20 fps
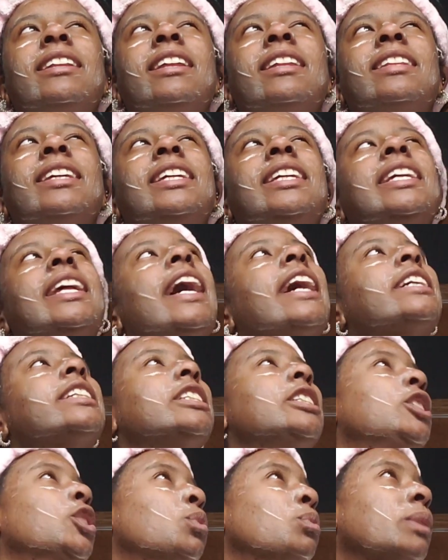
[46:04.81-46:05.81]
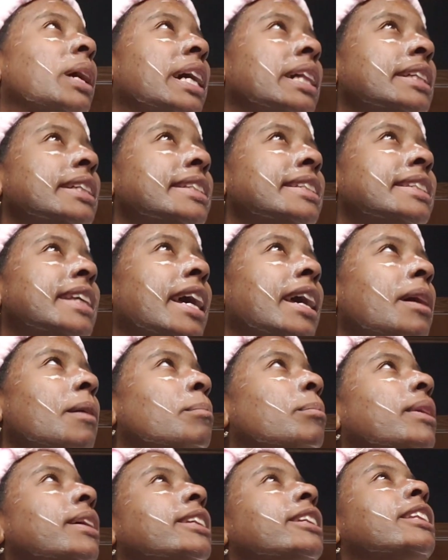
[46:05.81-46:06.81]
They didn't actually directly say
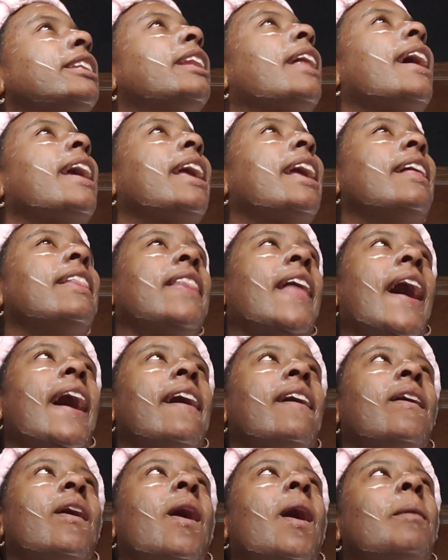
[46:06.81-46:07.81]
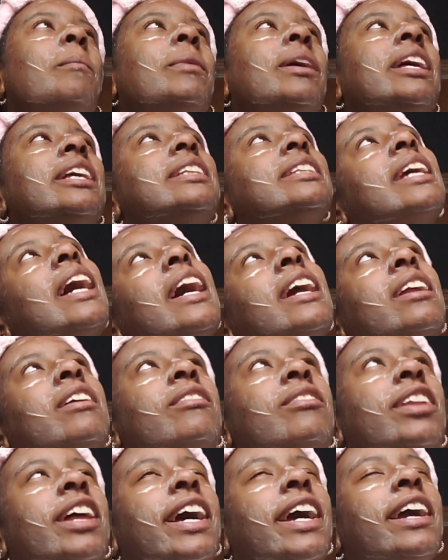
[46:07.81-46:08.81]
it, but liking that comment is kind
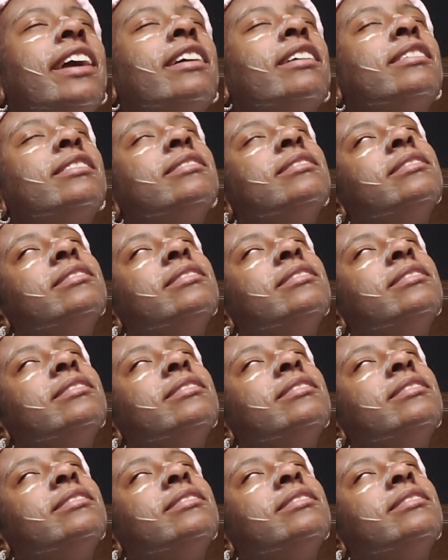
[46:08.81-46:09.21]
of like,